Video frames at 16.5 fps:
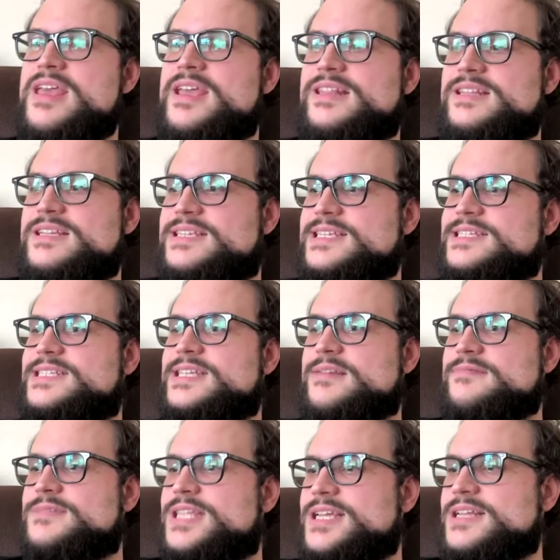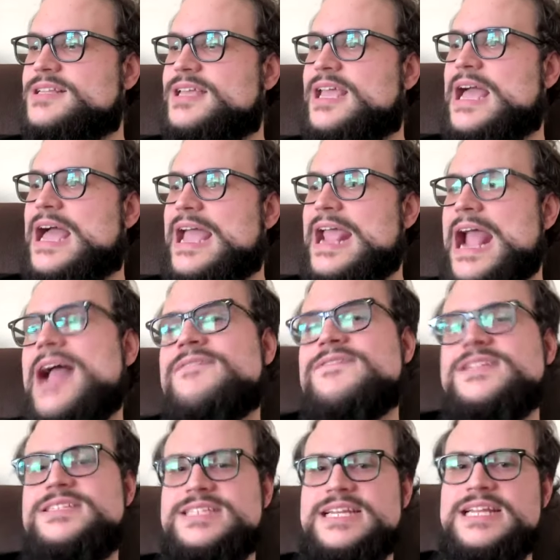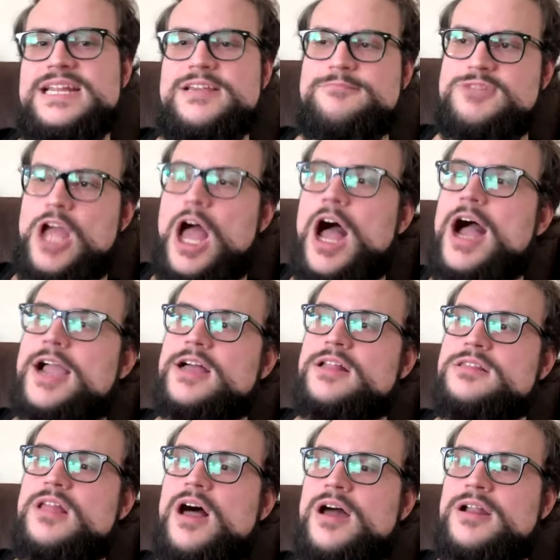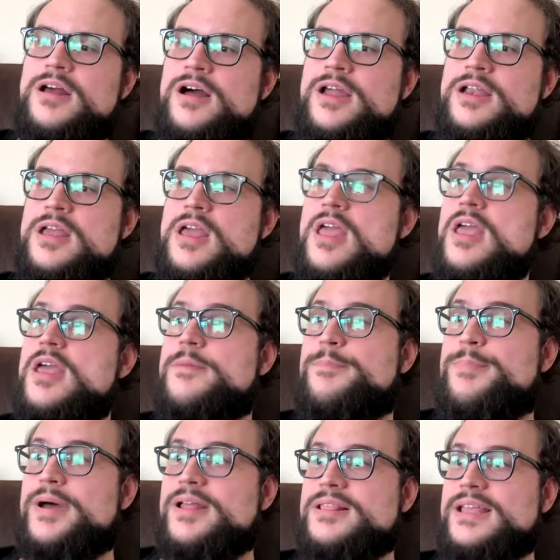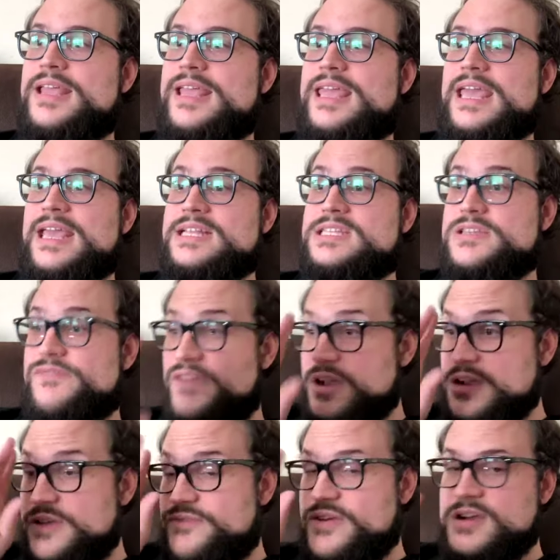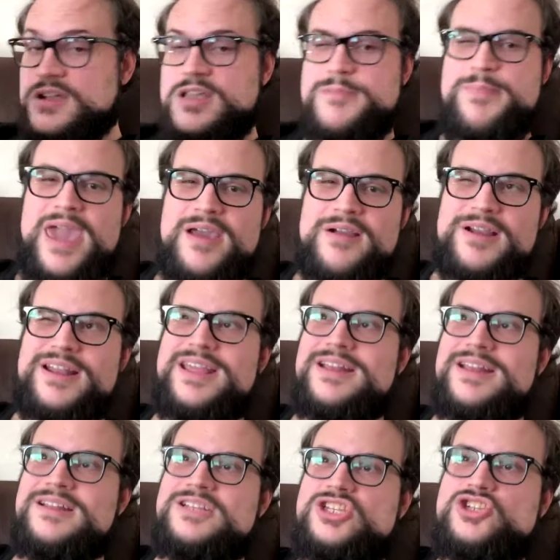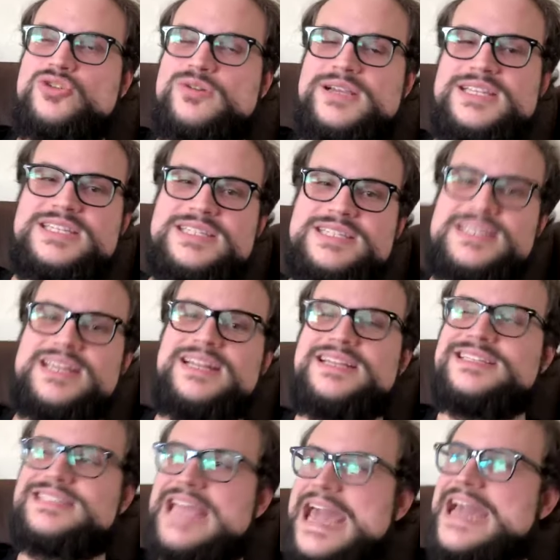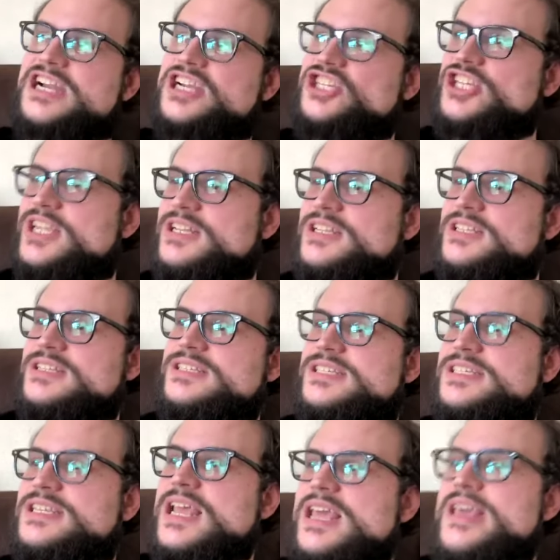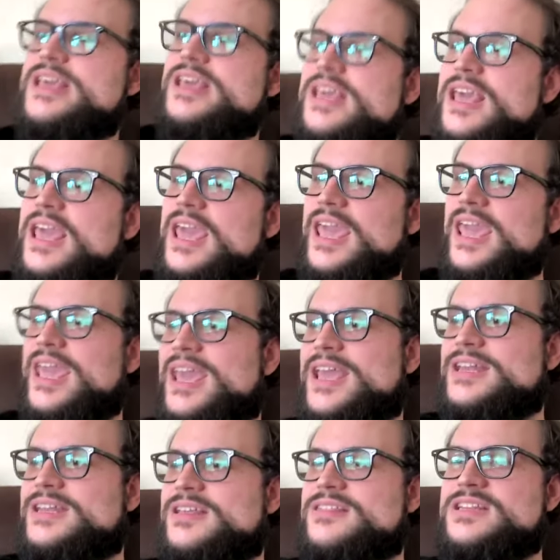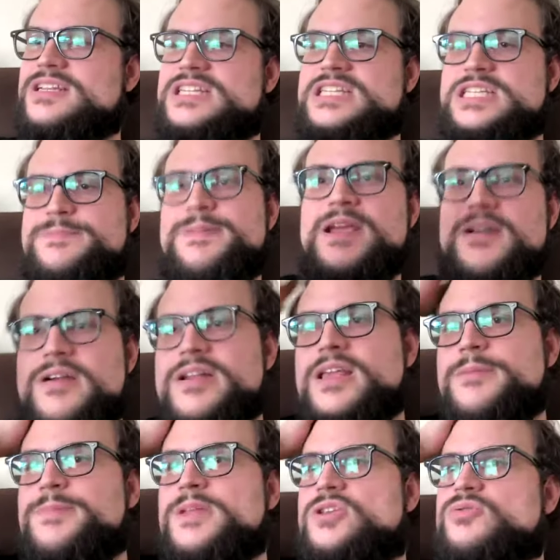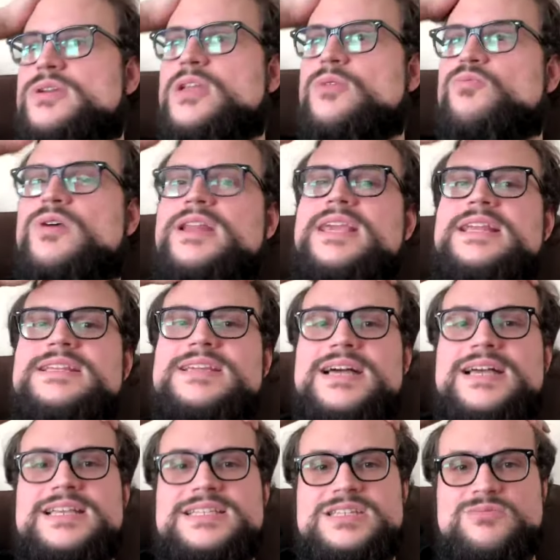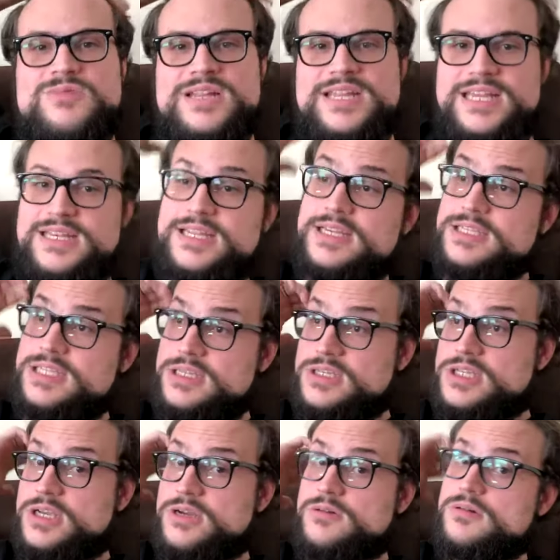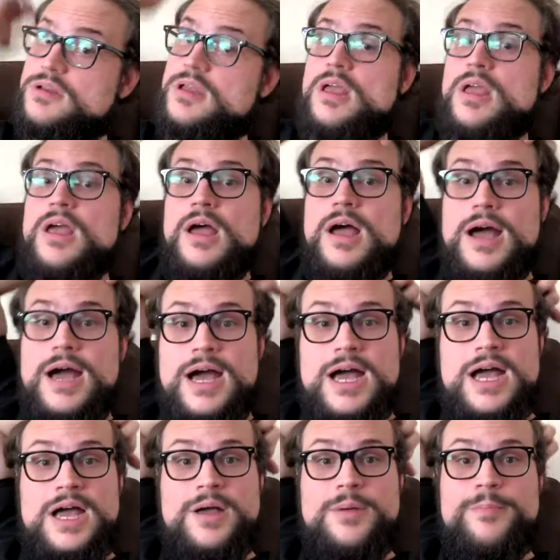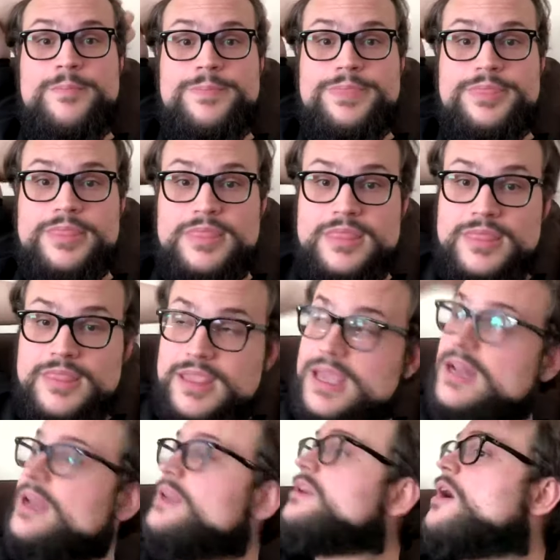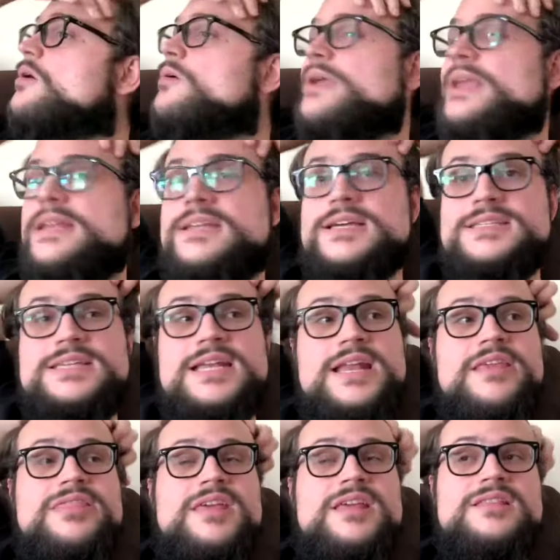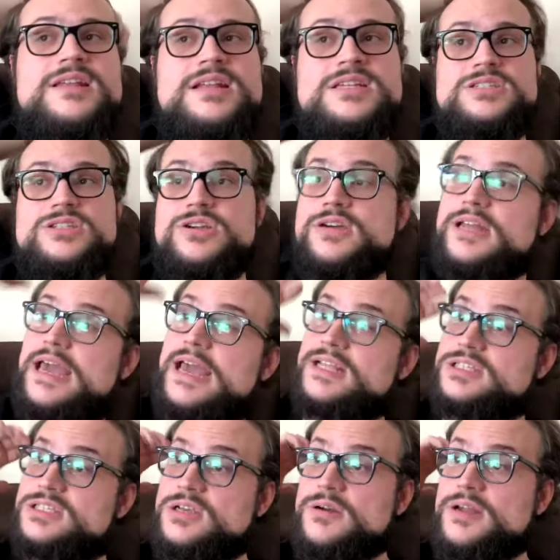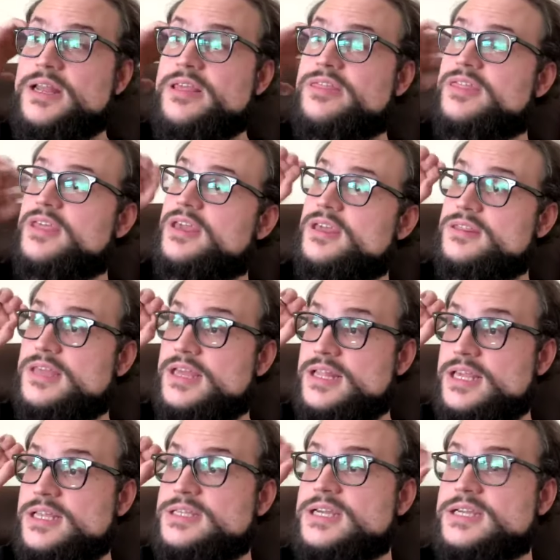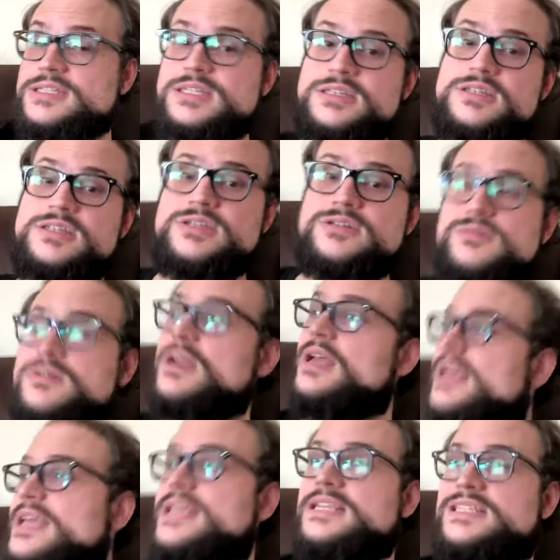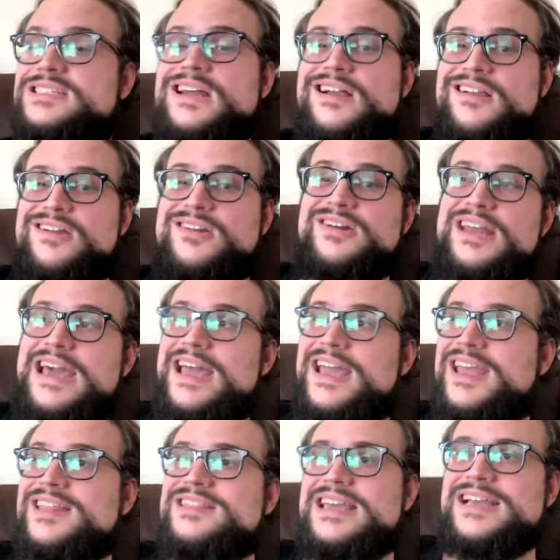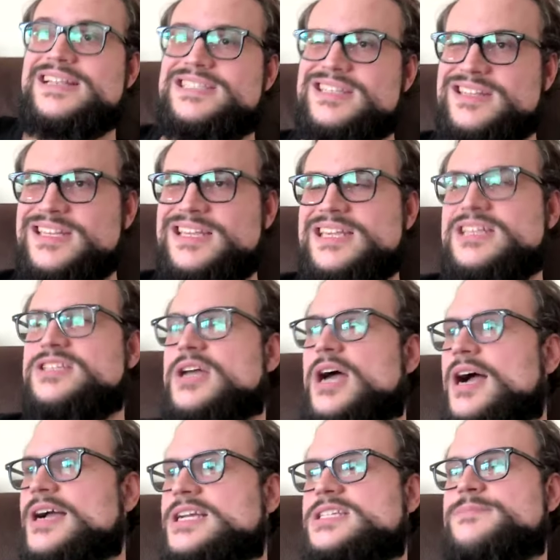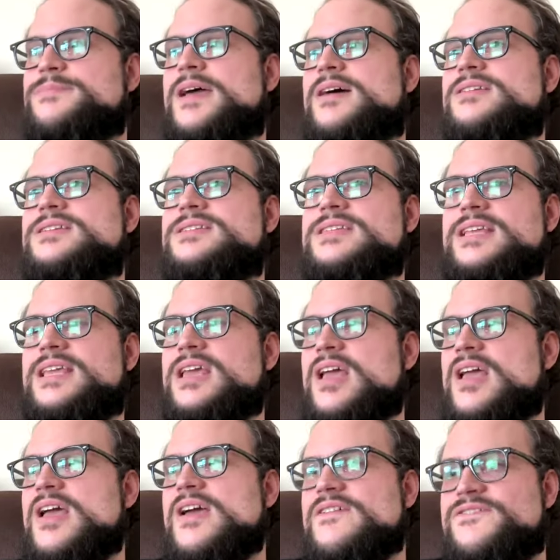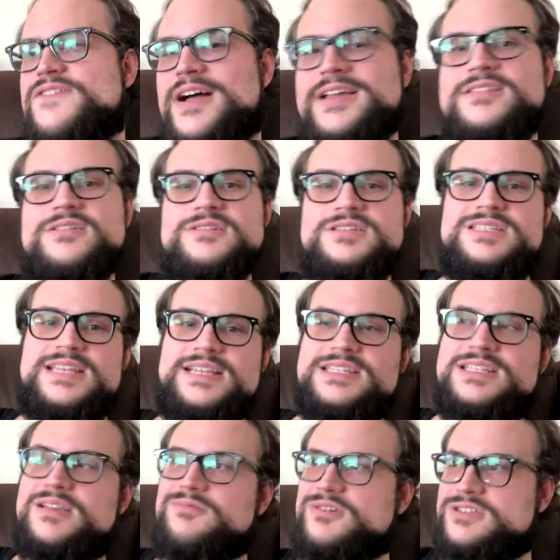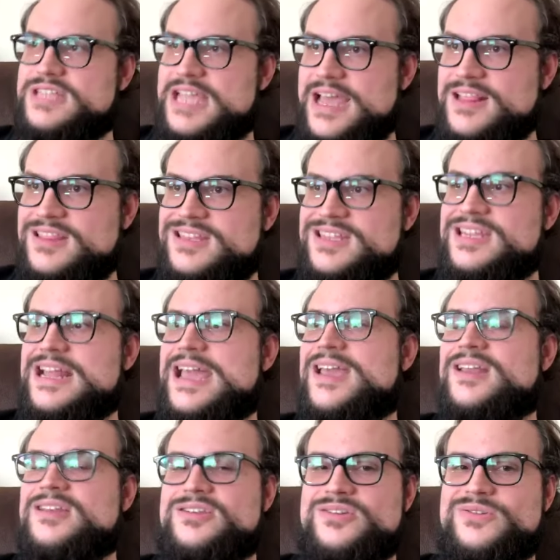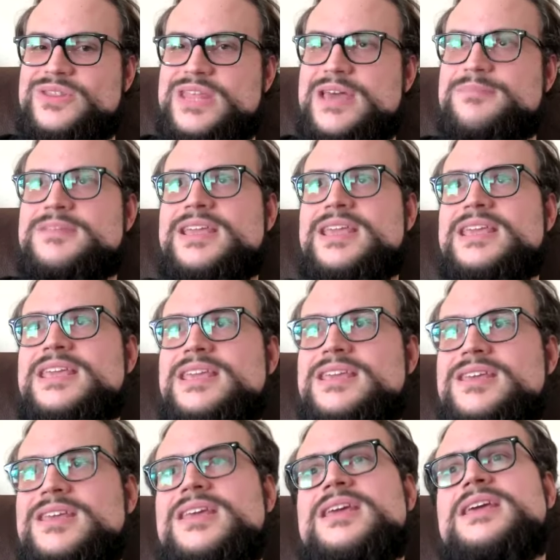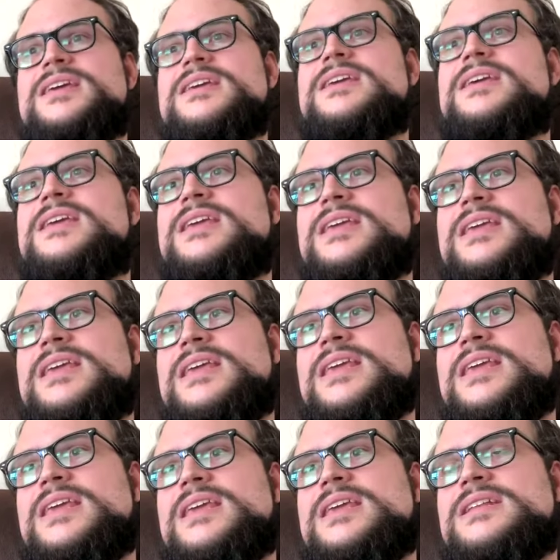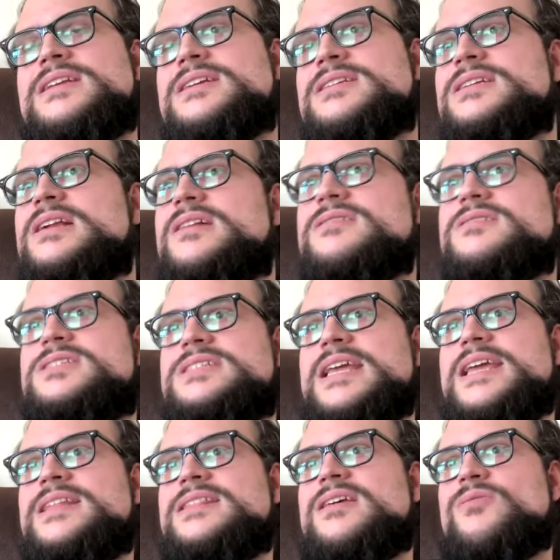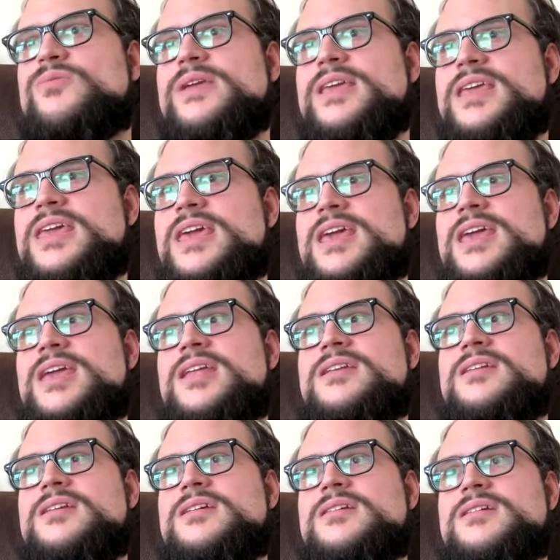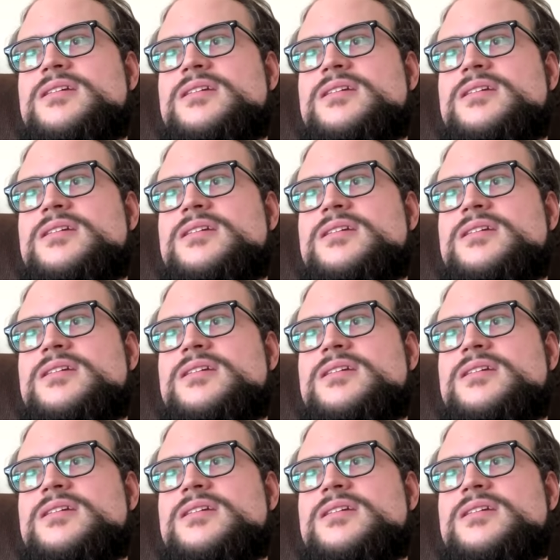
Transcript: And this is something like I haven't seen him talk a lot on, but like it's very, very apparent in his choices and his actions and the disparity between what he does and what he doesn't do. Um, and I know he does anything that good at. So anything that he doesn't do, he's not good at. And that's the he talks about is like find those things that we're talented at and do them. Like he doesn't understand that we can